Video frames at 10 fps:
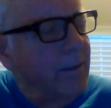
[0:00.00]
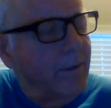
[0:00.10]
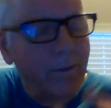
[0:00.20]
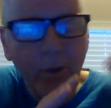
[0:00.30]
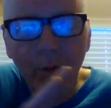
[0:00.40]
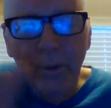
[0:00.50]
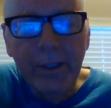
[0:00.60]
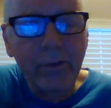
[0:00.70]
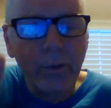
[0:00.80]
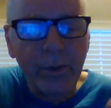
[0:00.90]
It's a two
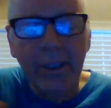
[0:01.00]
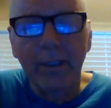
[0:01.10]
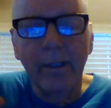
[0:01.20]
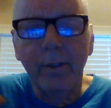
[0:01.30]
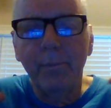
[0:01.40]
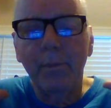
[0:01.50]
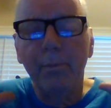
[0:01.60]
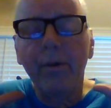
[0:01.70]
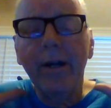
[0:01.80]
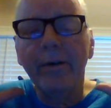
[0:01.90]
way street.
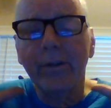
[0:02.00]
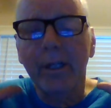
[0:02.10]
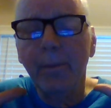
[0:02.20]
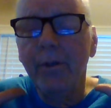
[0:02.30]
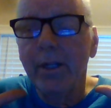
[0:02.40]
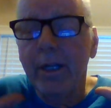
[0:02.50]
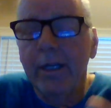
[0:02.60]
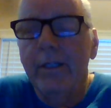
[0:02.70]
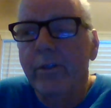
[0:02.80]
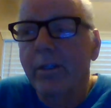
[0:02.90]
Prayer is the
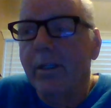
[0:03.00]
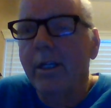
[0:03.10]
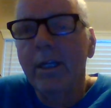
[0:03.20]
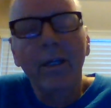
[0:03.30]
communication.